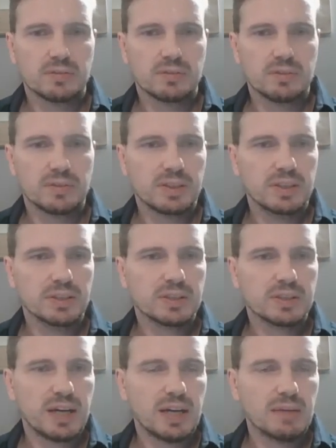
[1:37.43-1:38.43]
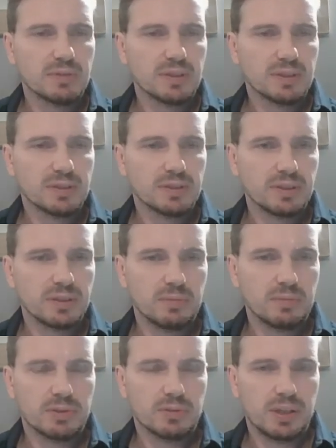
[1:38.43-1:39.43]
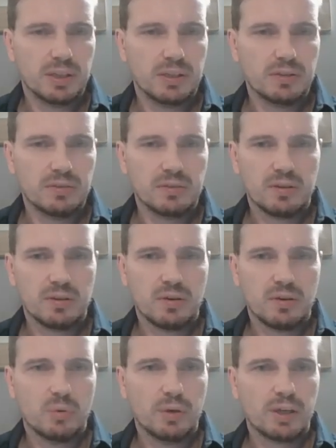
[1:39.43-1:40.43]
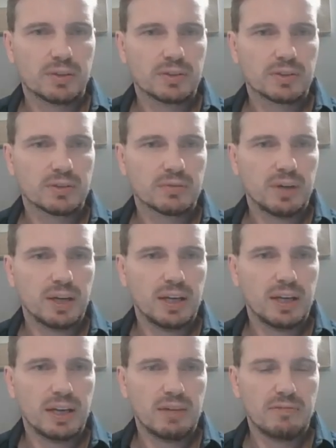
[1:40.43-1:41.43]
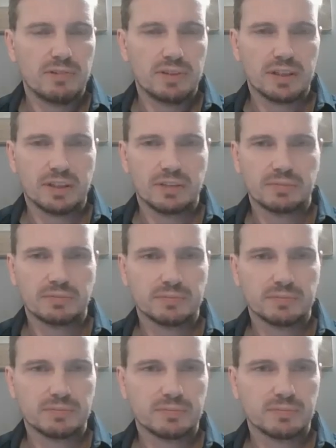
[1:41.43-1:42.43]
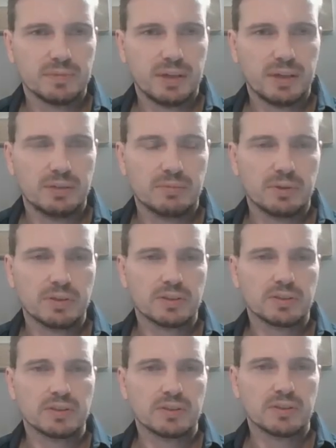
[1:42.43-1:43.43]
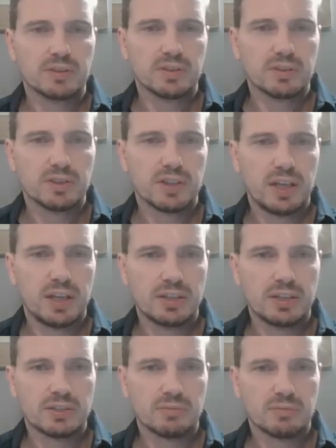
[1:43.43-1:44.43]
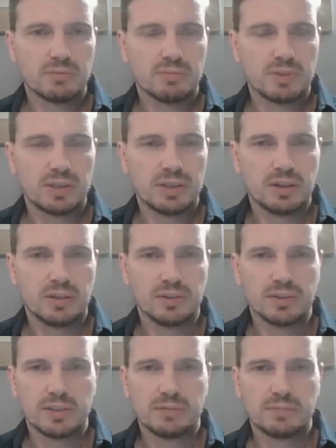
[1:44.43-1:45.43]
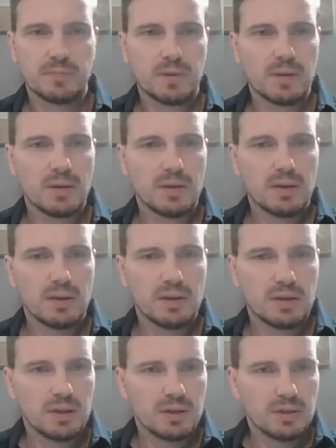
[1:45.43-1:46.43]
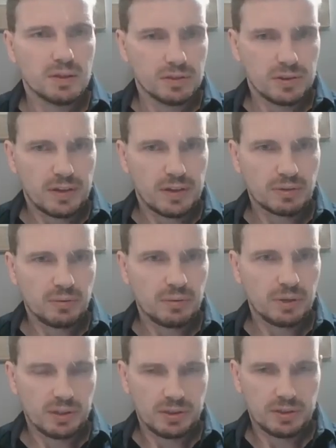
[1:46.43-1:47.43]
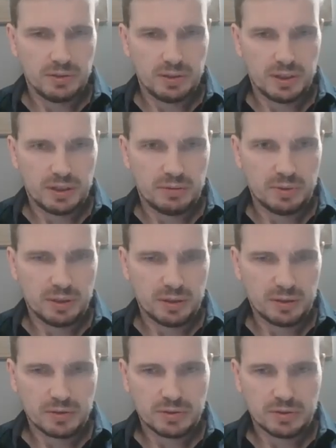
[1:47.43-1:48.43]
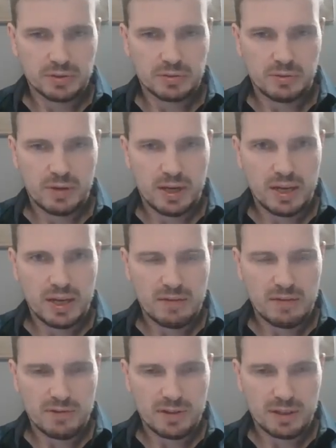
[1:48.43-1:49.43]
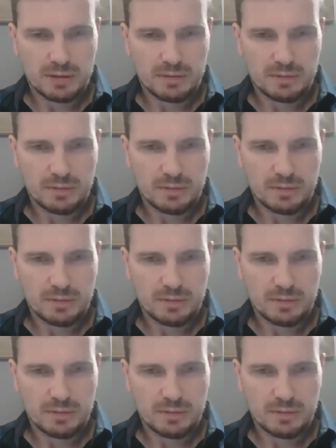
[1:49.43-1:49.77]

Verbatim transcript: these times is in between, we could square everything and it wouldn't change the answer. So that's what we're going to do here. We're going to square everything.